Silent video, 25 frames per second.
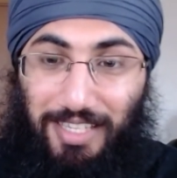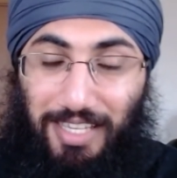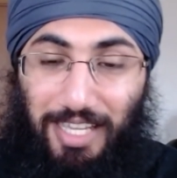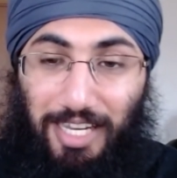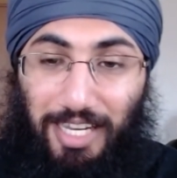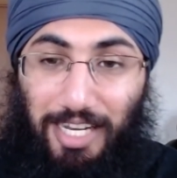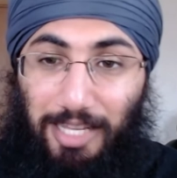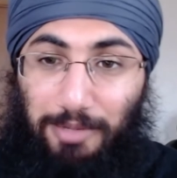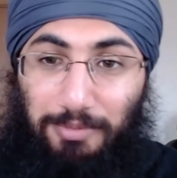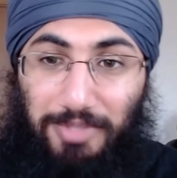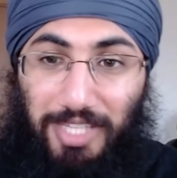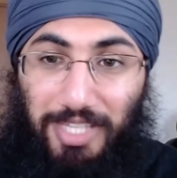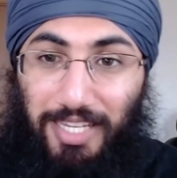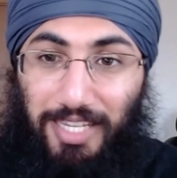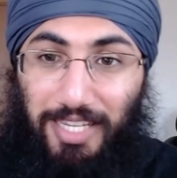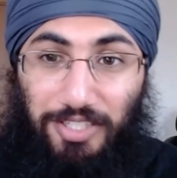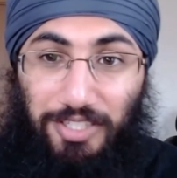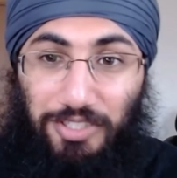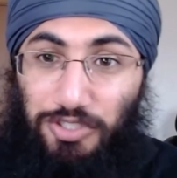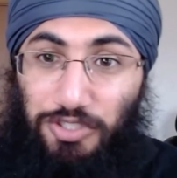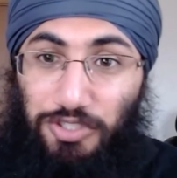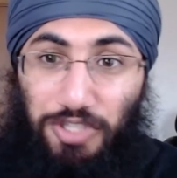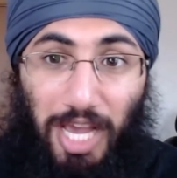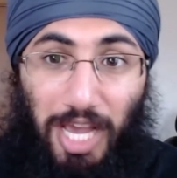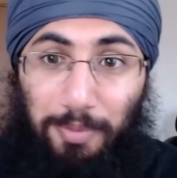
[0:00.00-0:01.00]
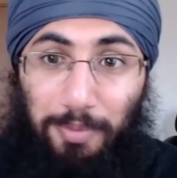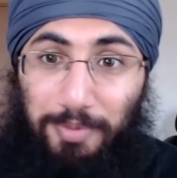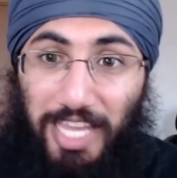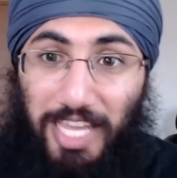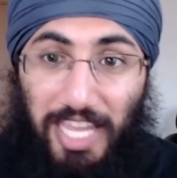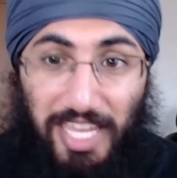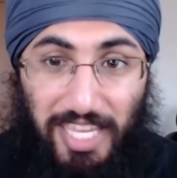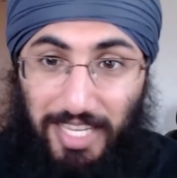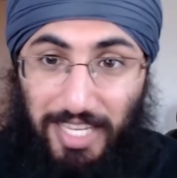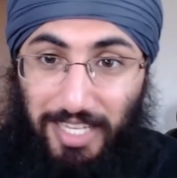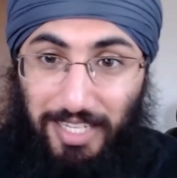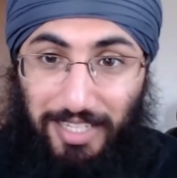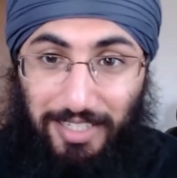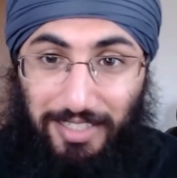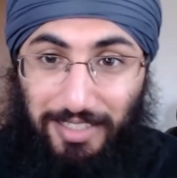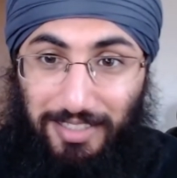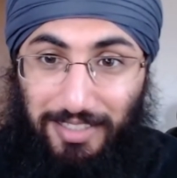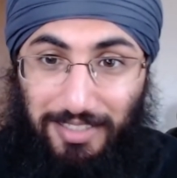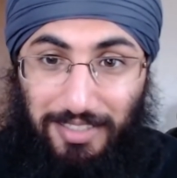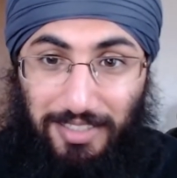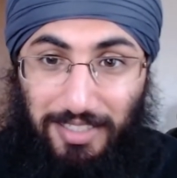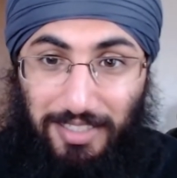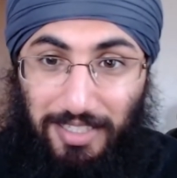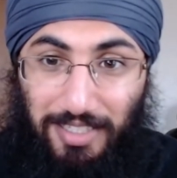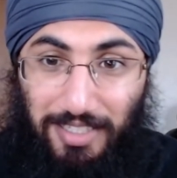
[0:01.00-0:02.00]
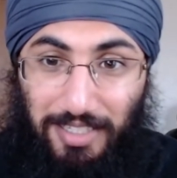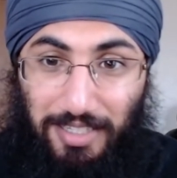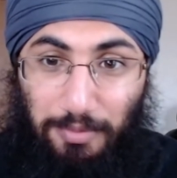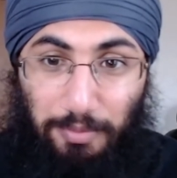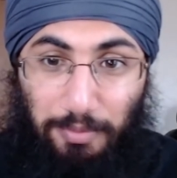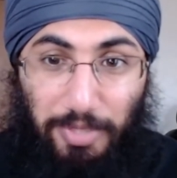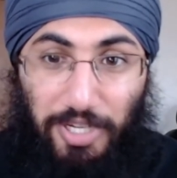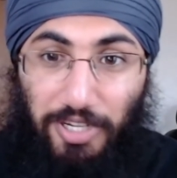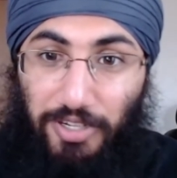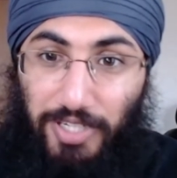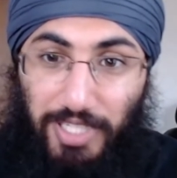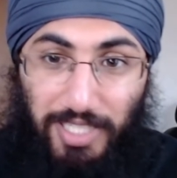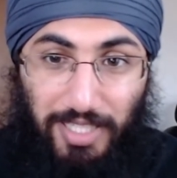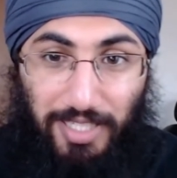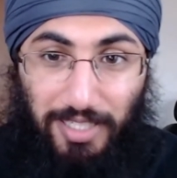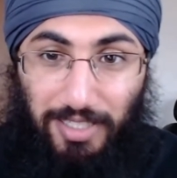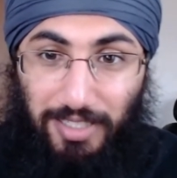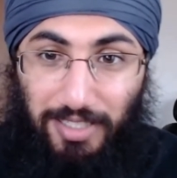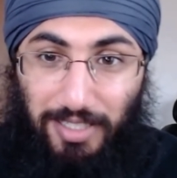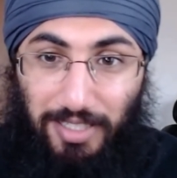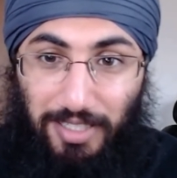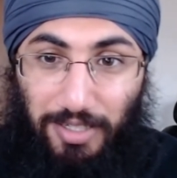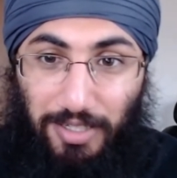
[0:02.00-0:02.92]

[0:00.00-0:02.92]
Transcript: And I'm like, stop taking it, period.